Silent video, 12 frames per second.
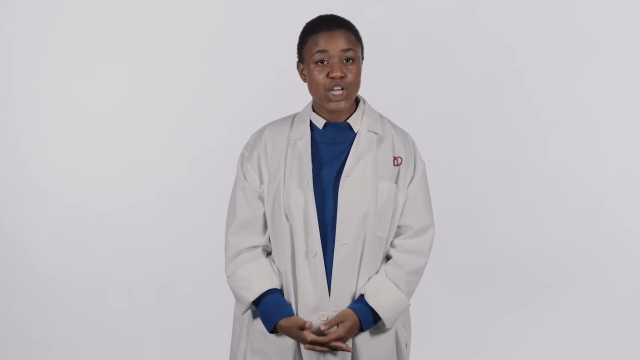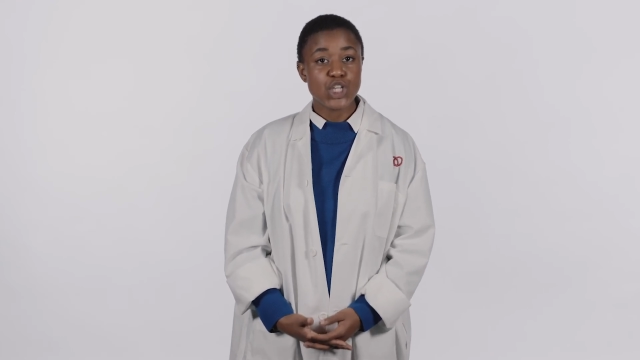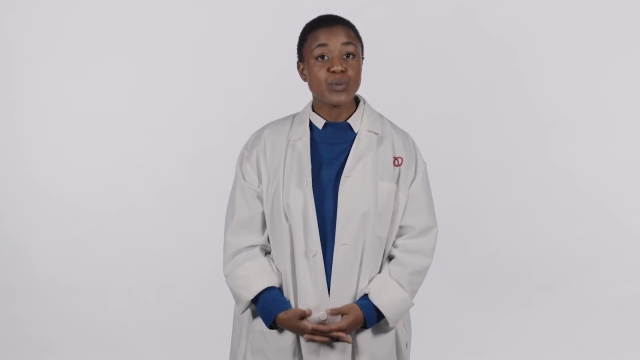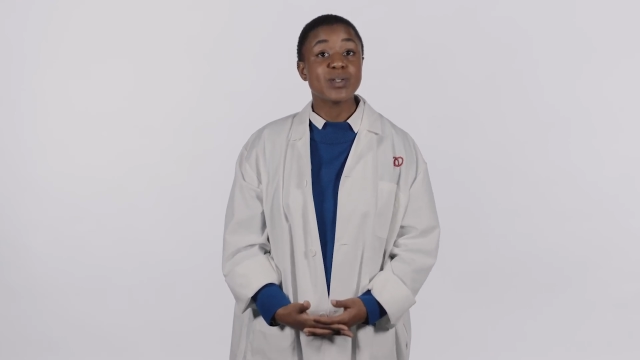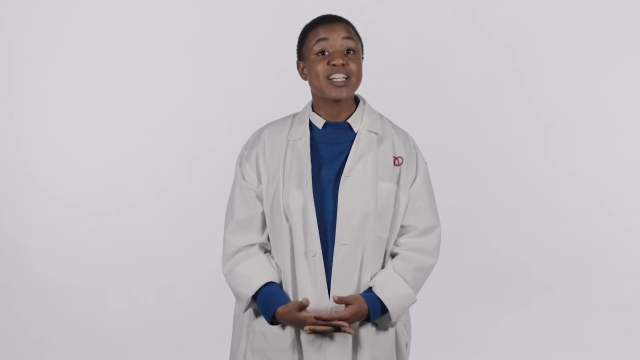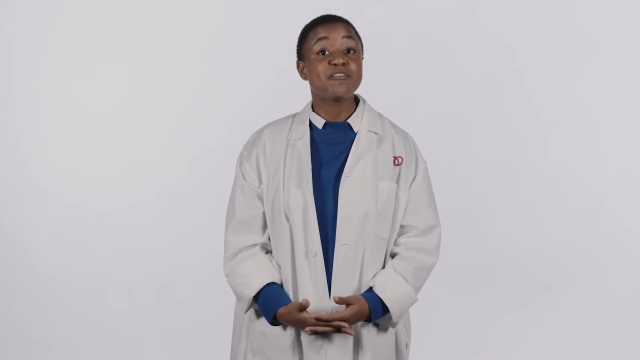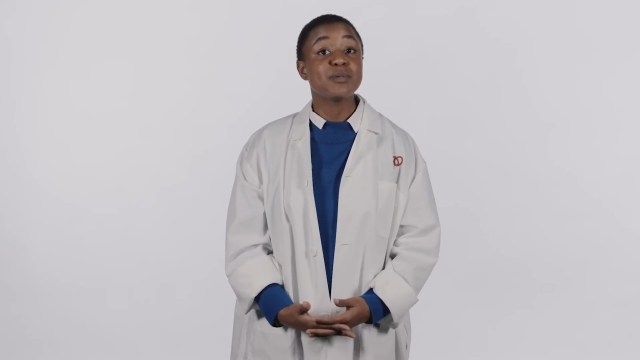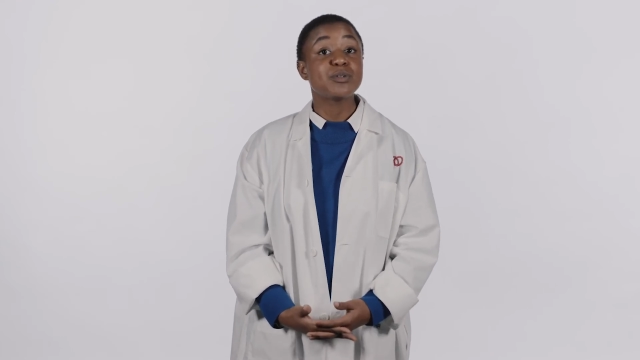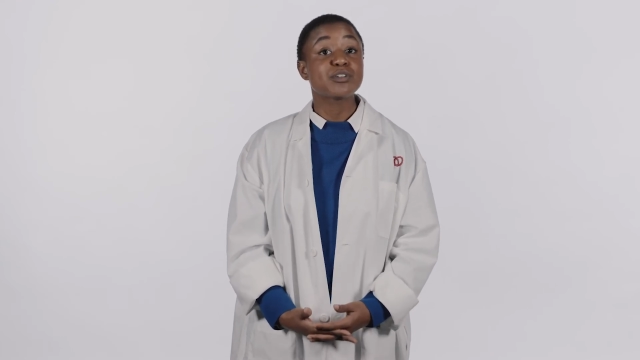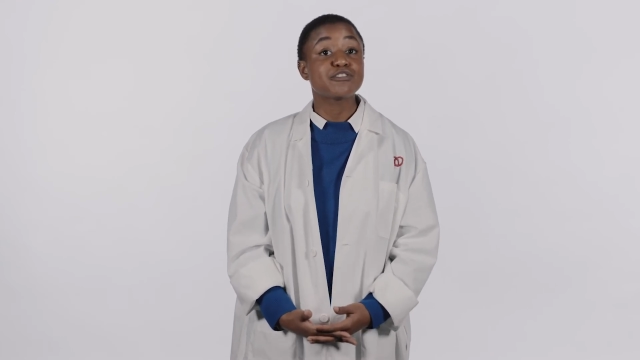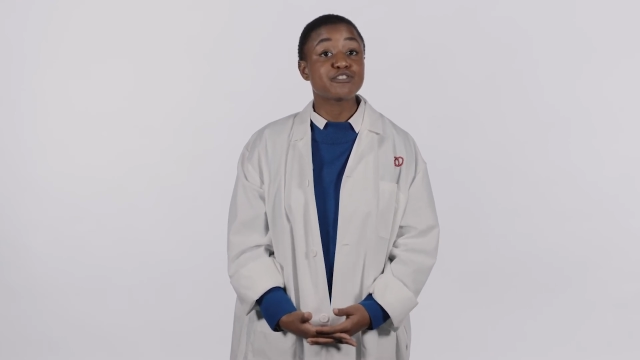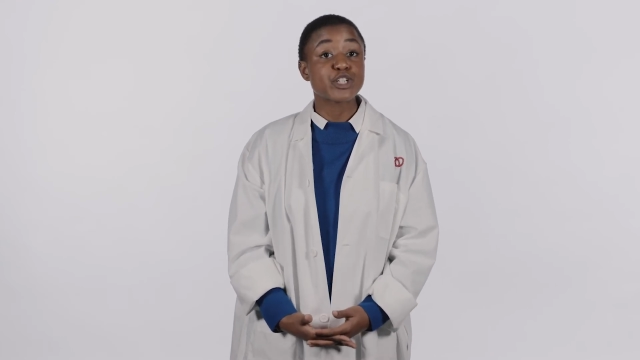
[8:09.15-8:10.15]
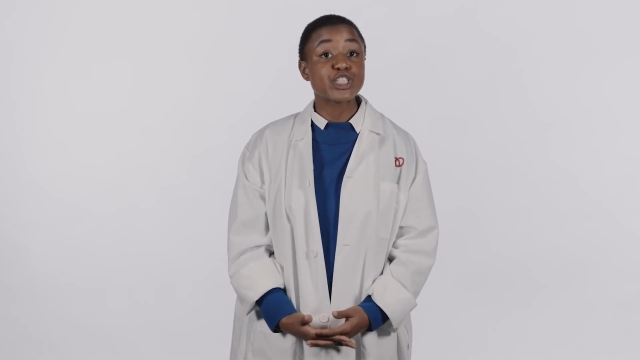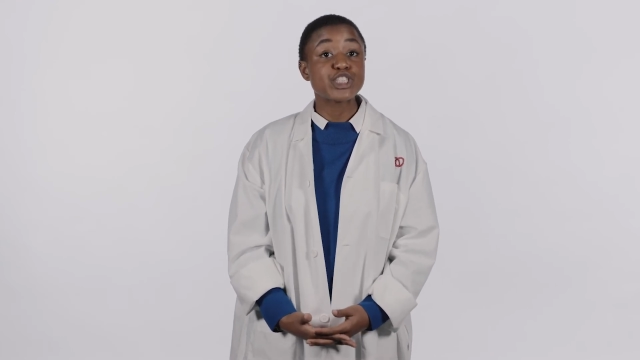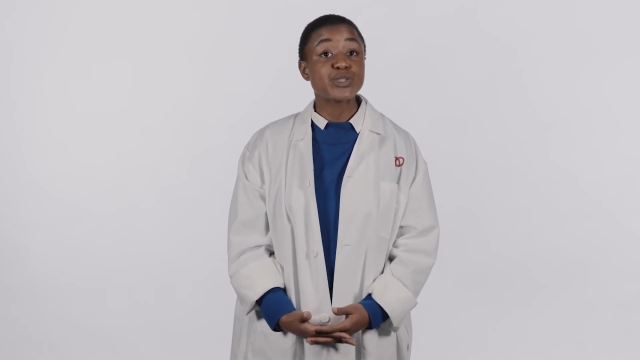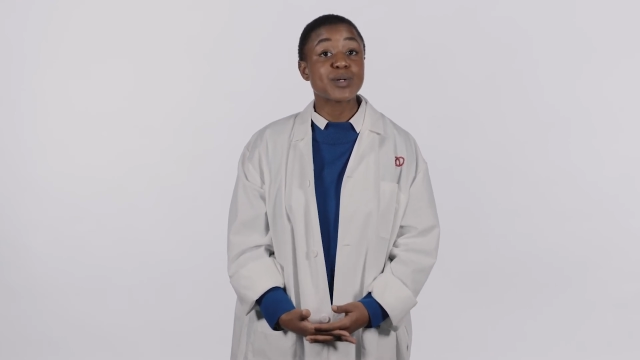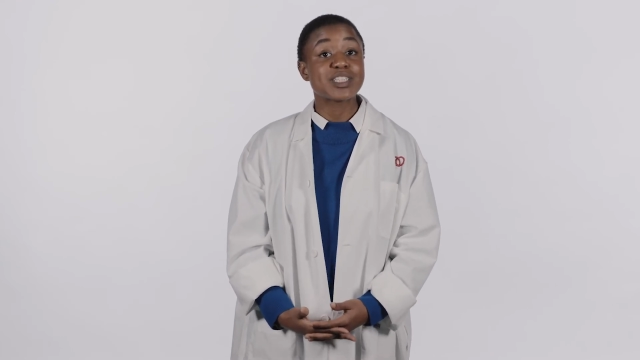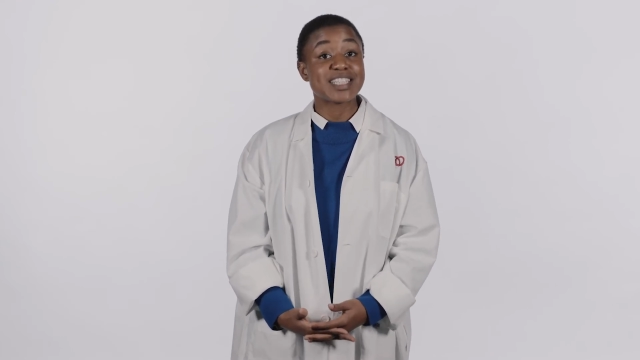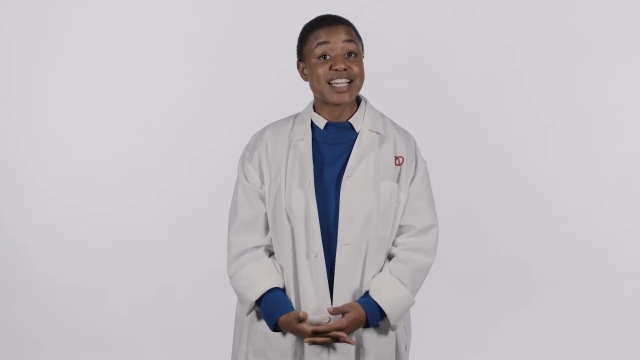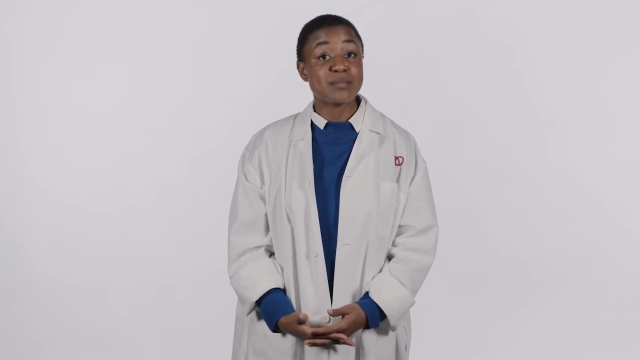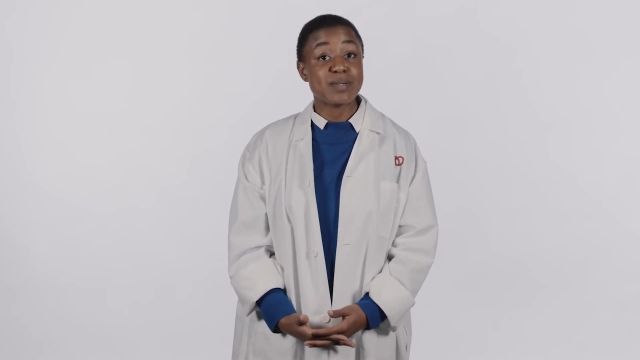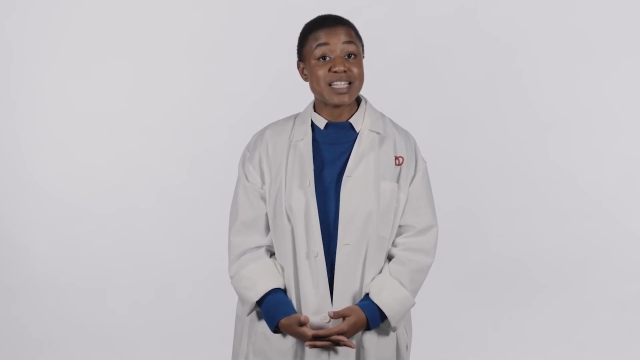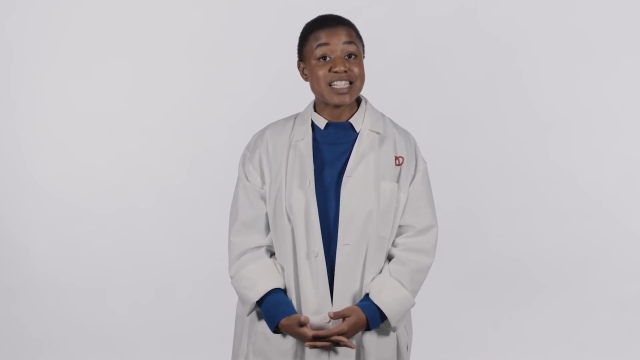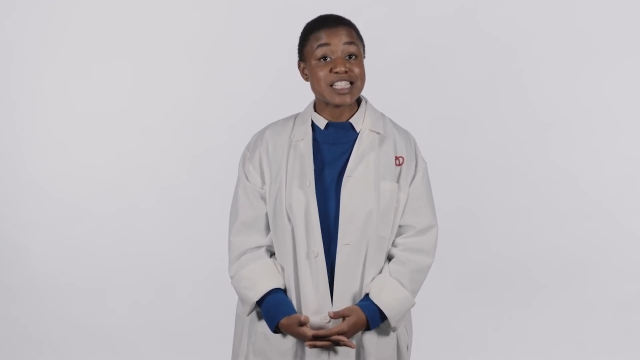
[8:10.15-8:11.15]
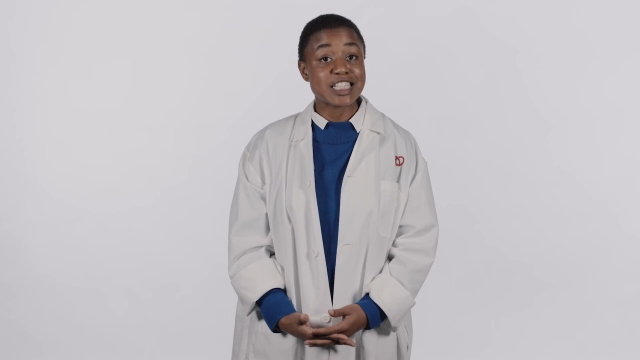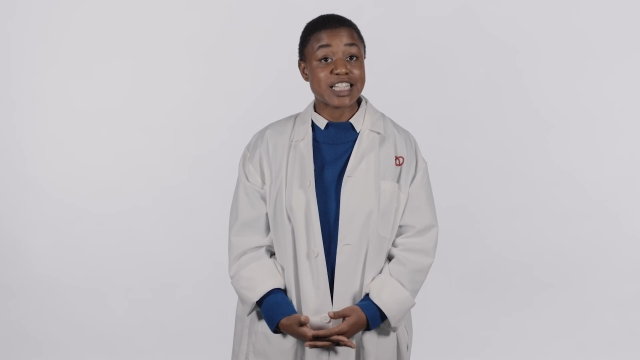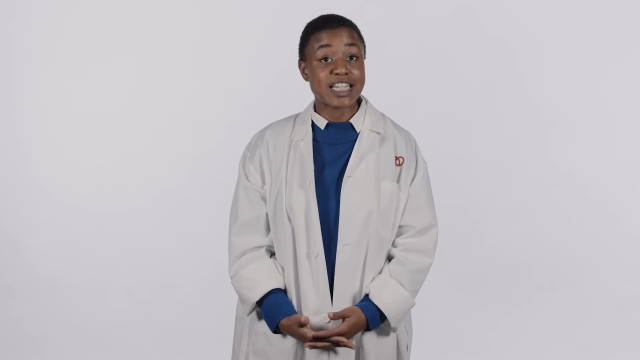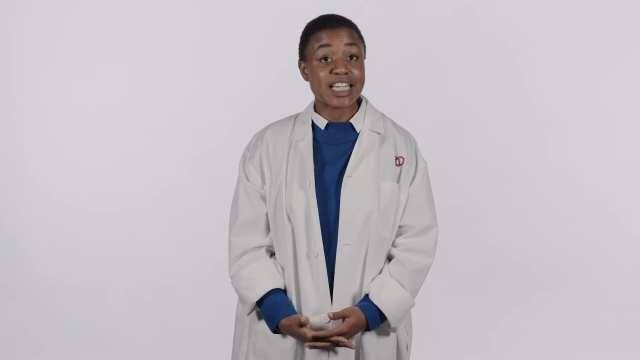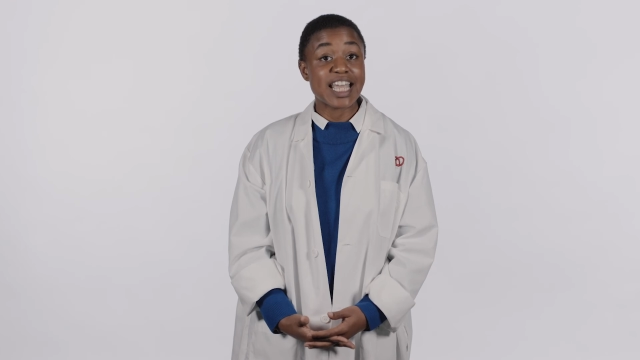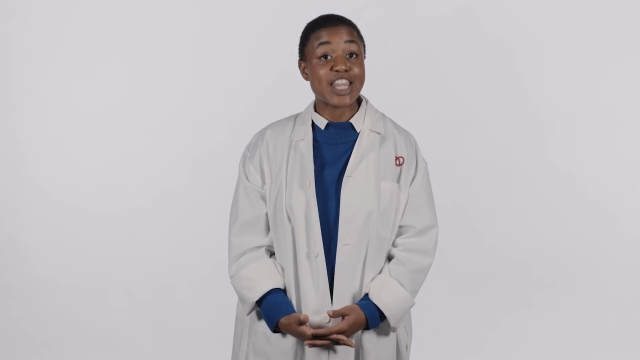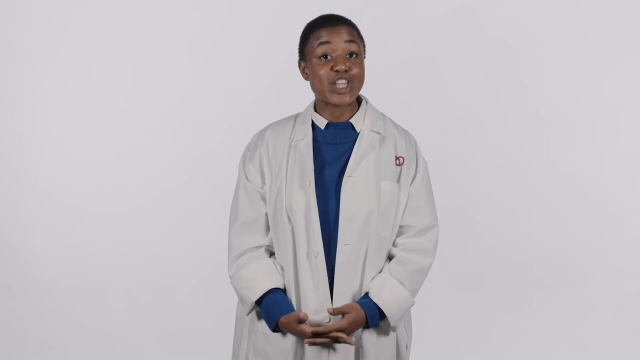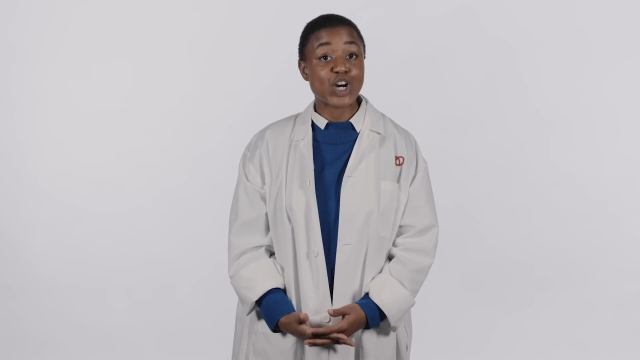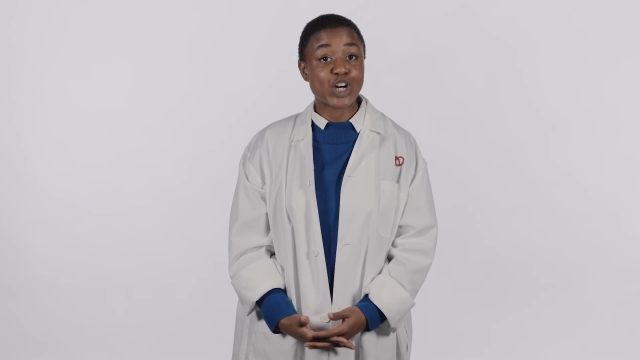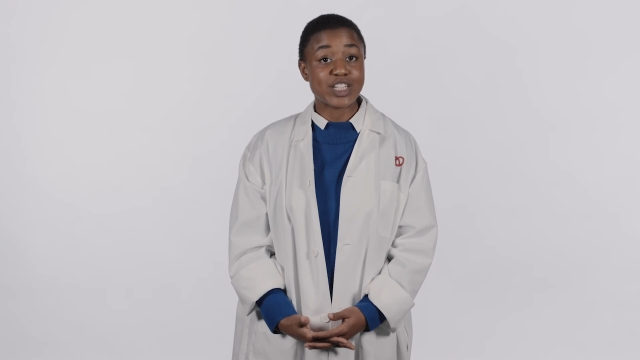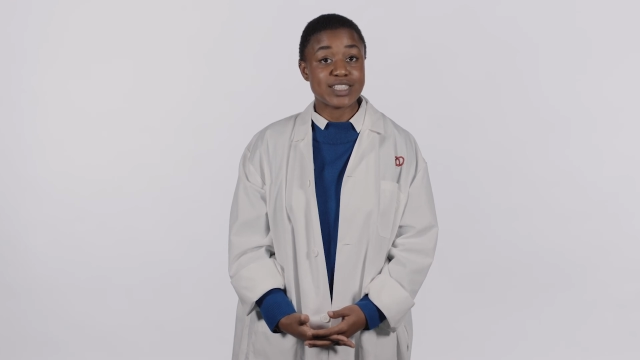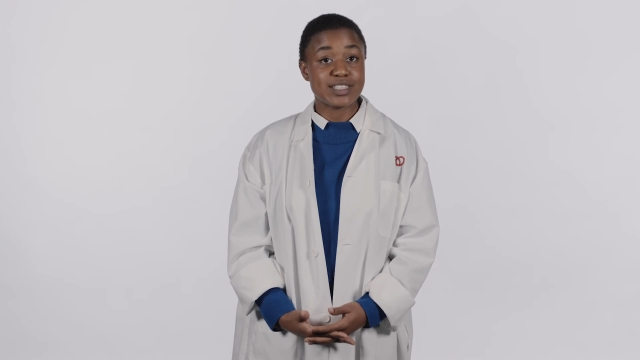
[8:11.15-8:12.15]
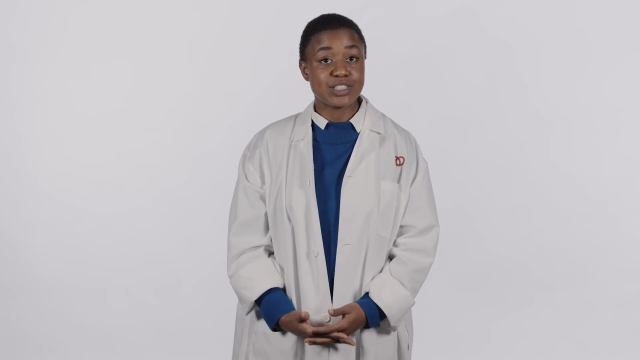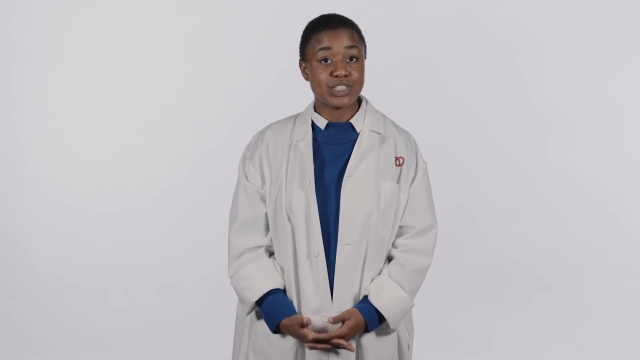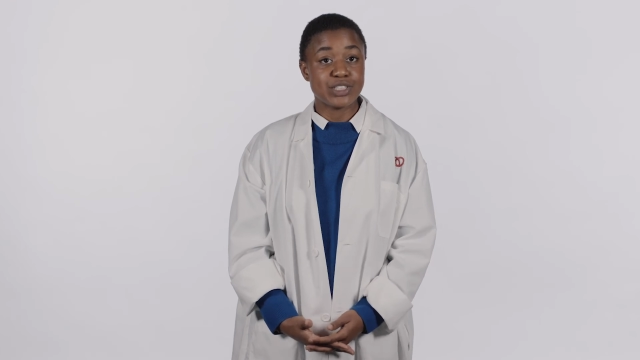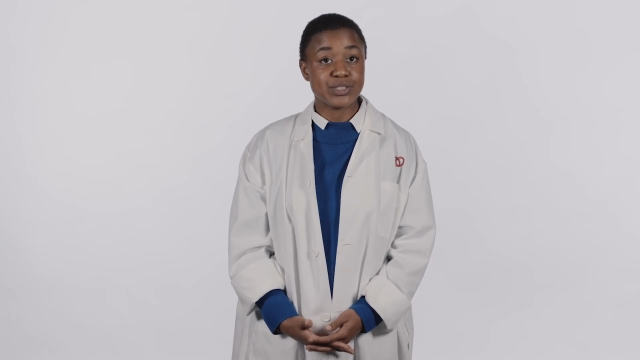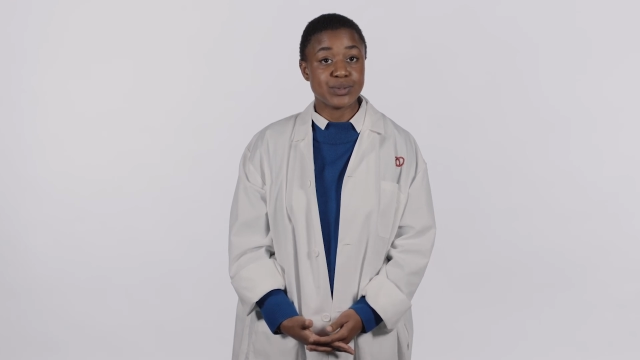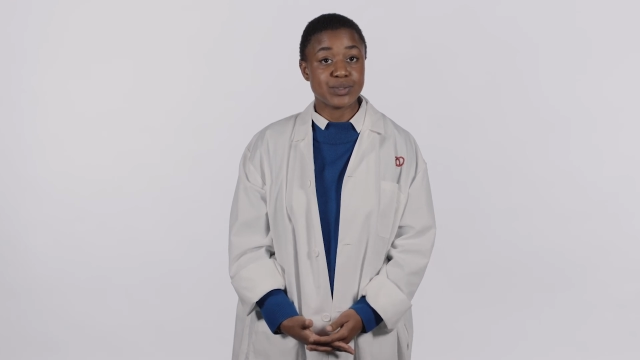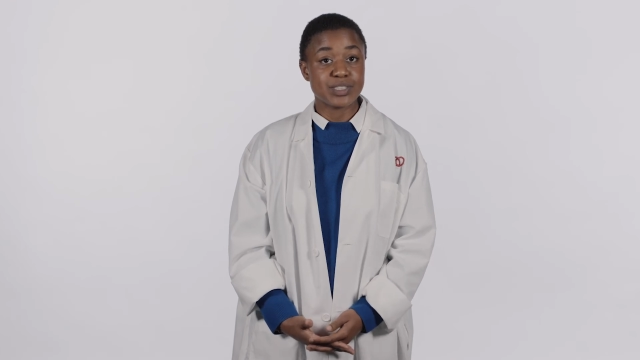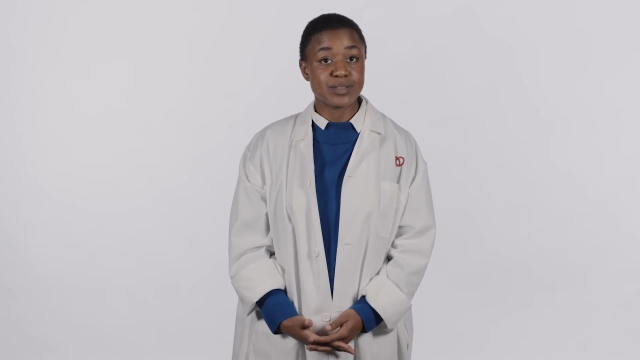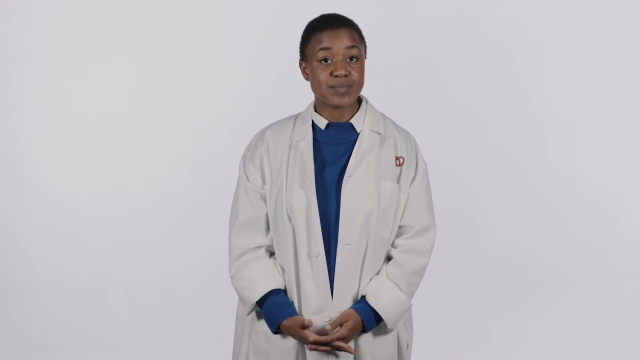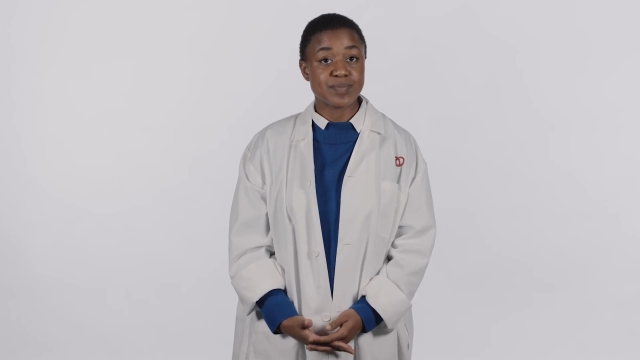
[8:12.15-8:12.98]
you will have been referred to our diabetes clinic in the Heart Institute.